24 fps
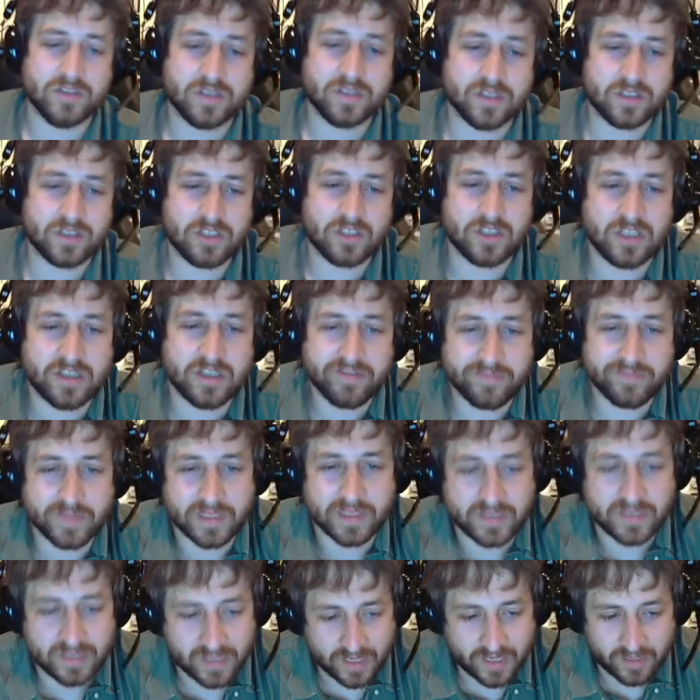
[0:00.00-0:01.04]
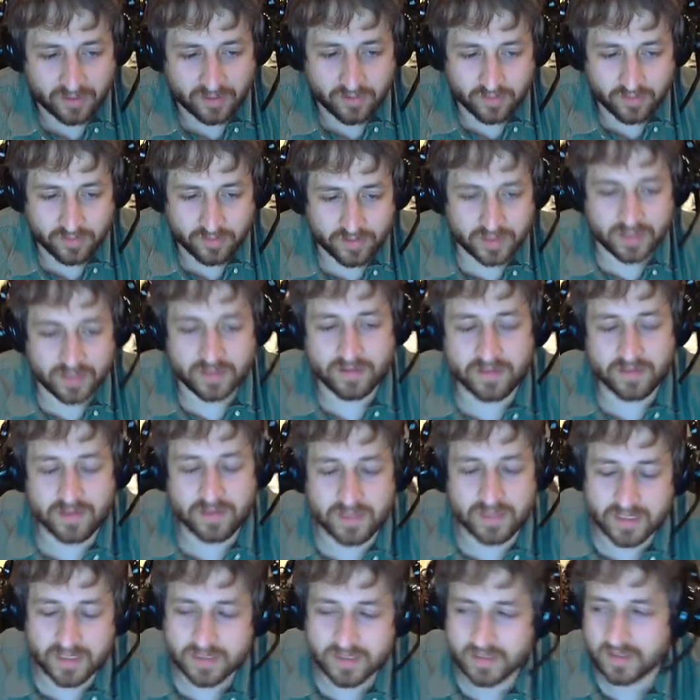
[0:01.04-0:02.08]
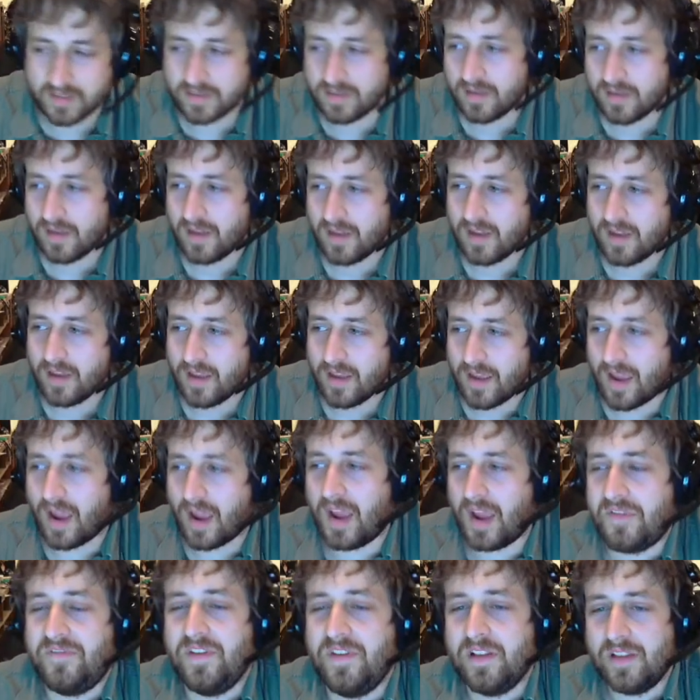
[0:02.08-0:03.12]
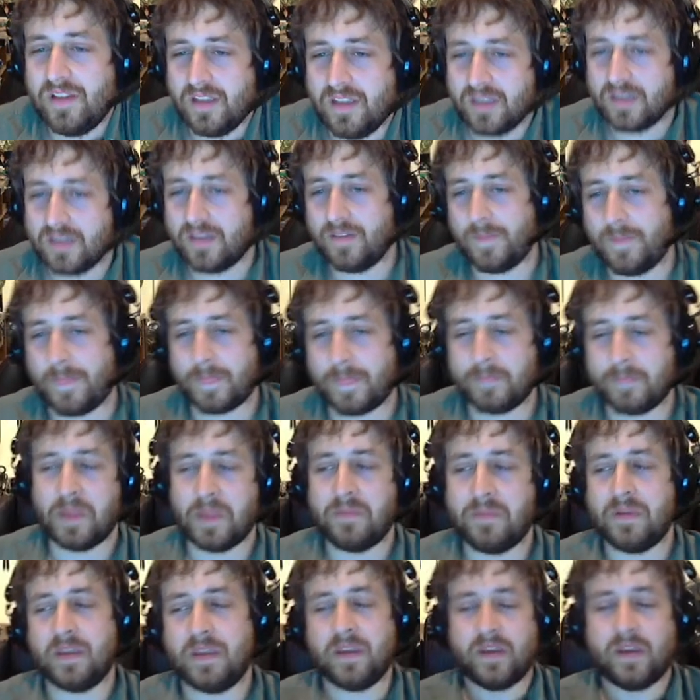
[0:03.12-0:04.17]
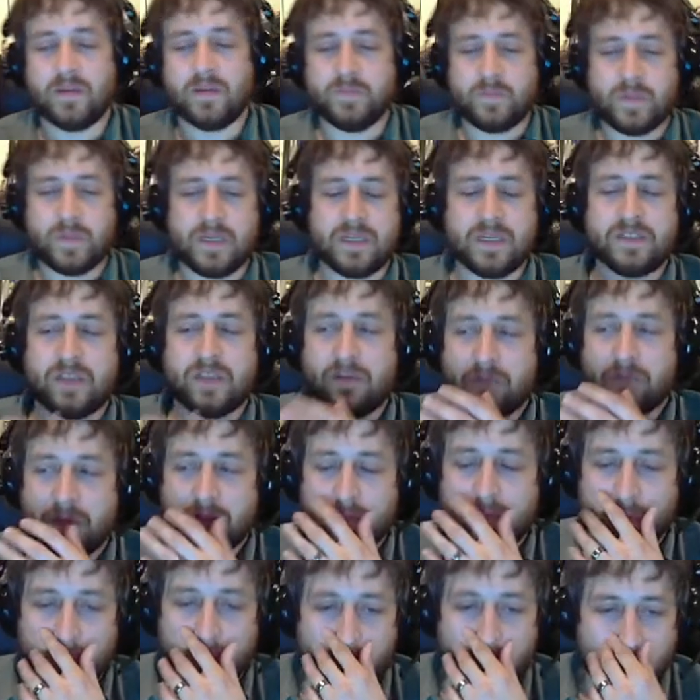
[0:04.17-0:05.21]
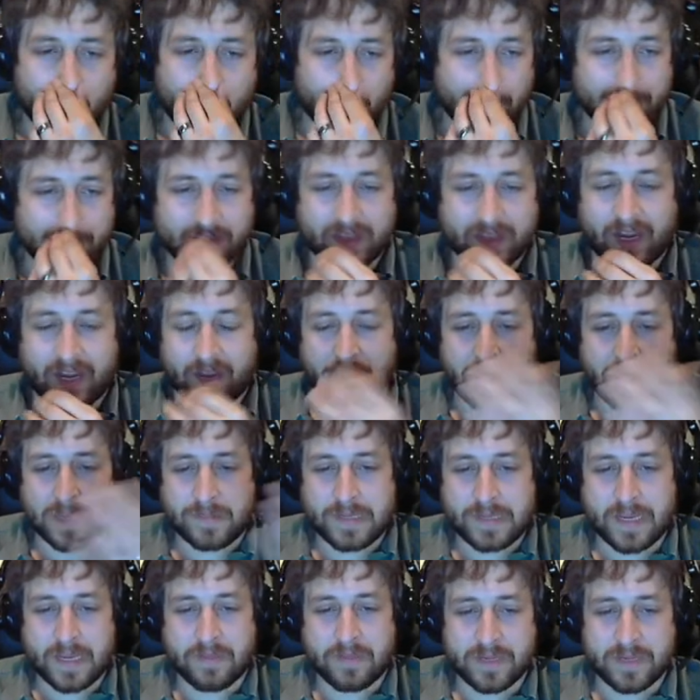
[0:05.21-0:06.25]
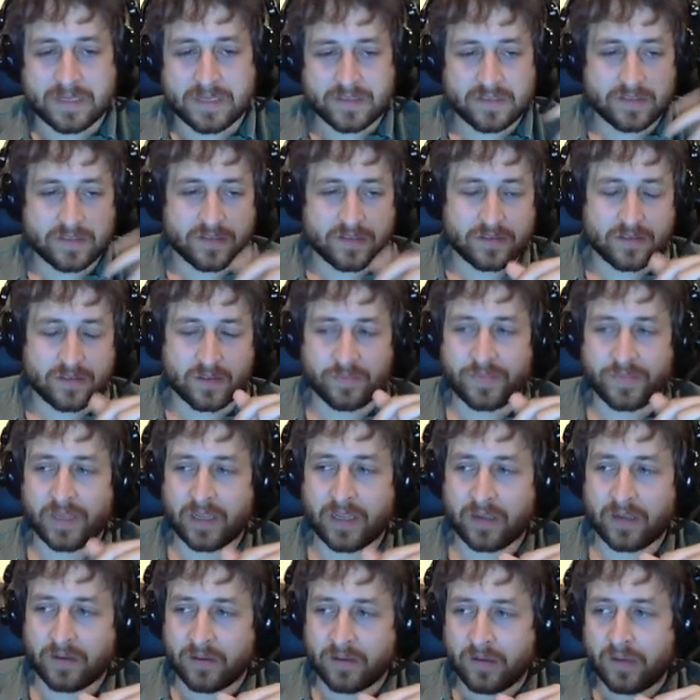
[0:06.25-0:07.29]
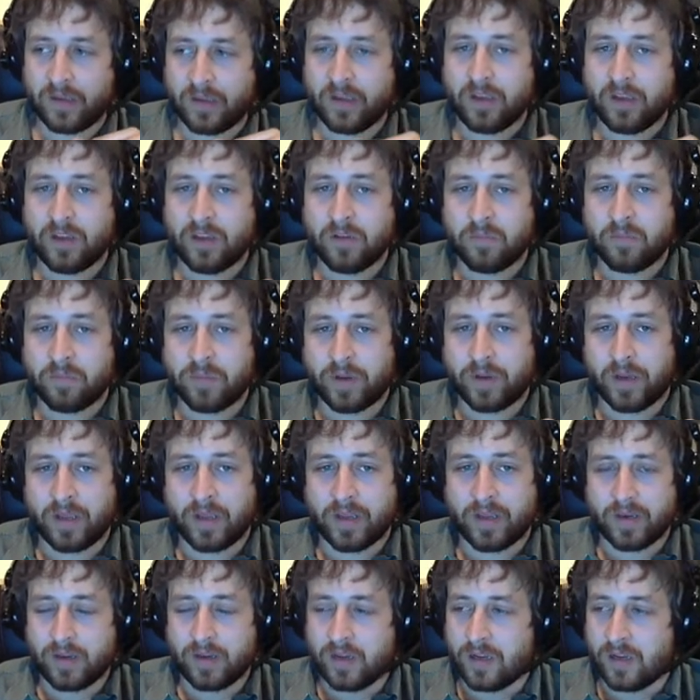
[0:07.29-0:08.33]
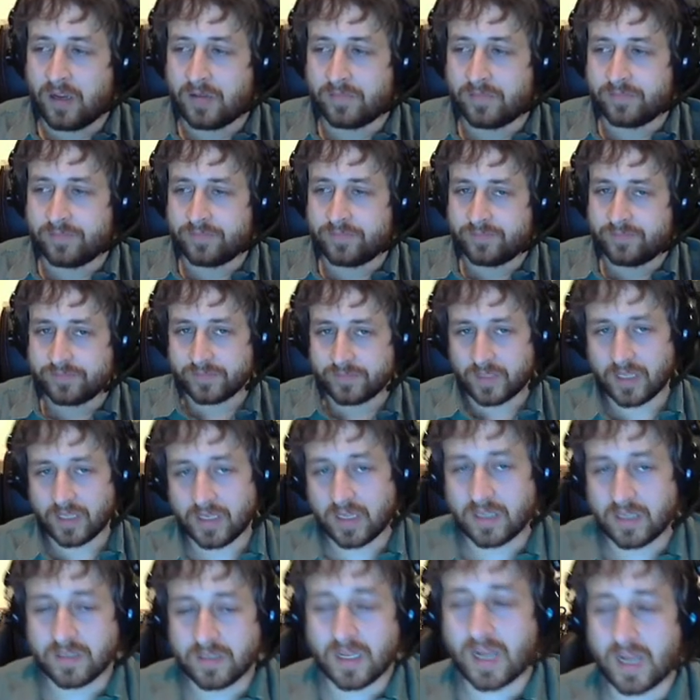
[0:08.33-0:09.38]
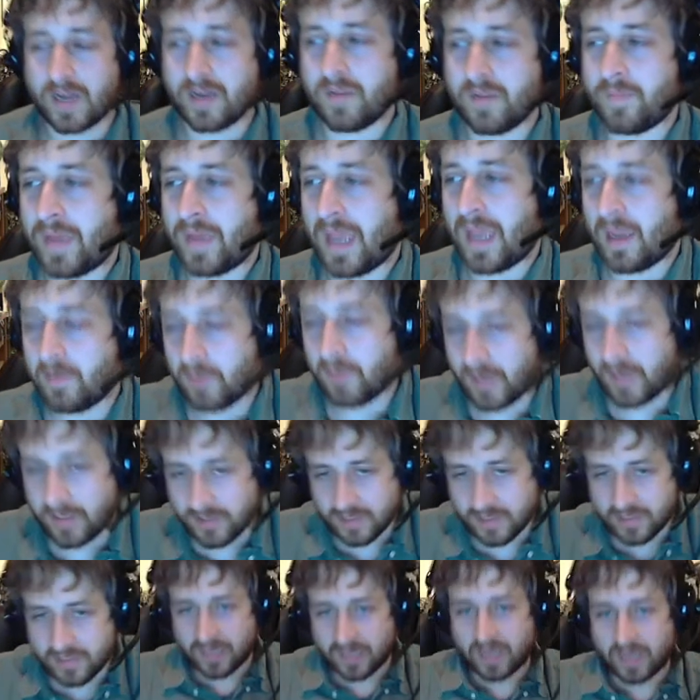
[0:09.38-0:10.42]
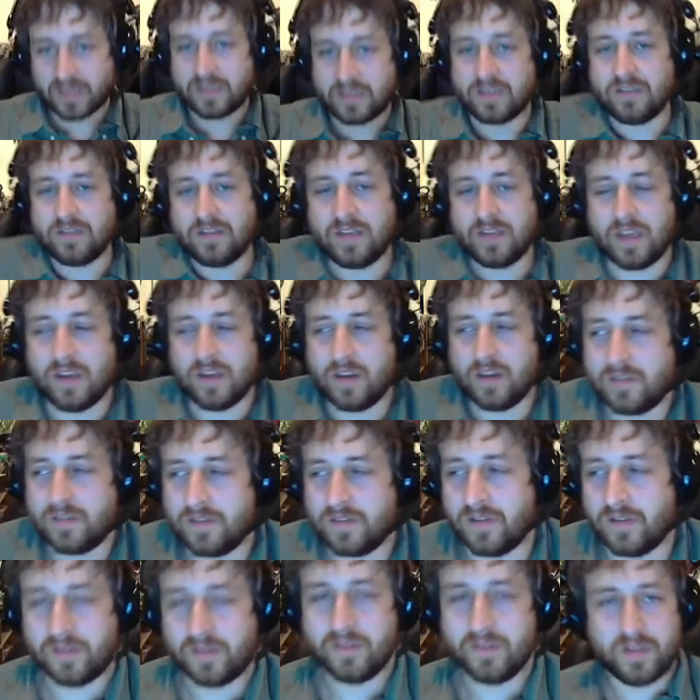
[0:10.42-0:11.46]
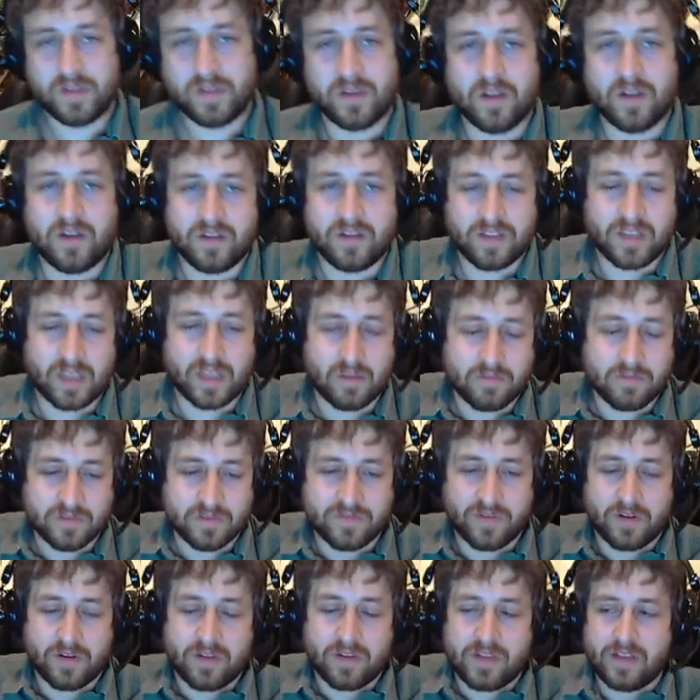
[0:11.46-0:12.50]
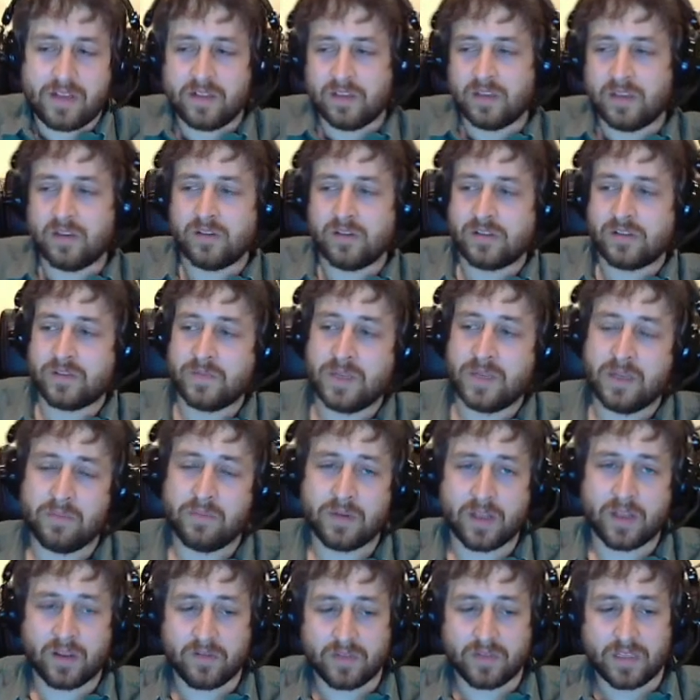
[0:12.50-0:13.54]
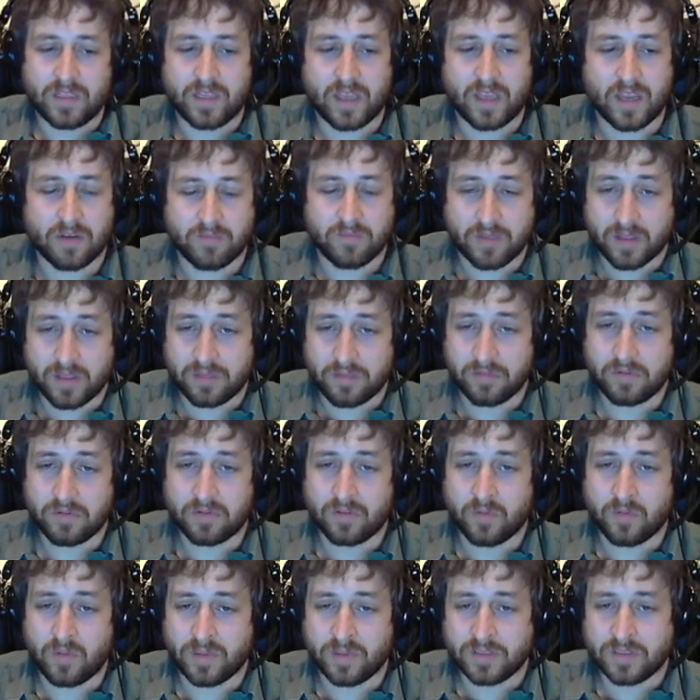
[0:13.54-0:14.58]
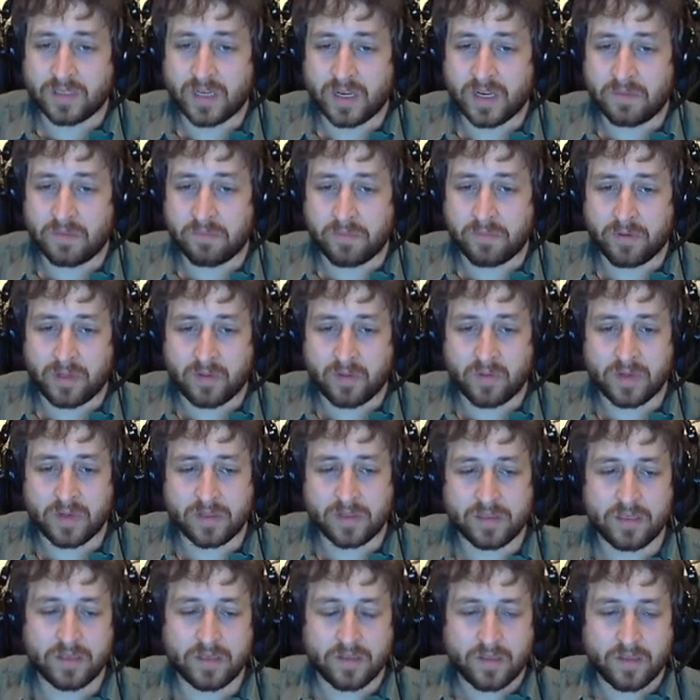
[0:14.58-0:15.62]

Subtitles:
Achievement category. This, I feel like maybe because I read through it quick that I missed something, but and not in a bad way. Just like I didn't get a ton of. I didn't think it was very clear to me, but I only kind of read through it the one time pretty quickly.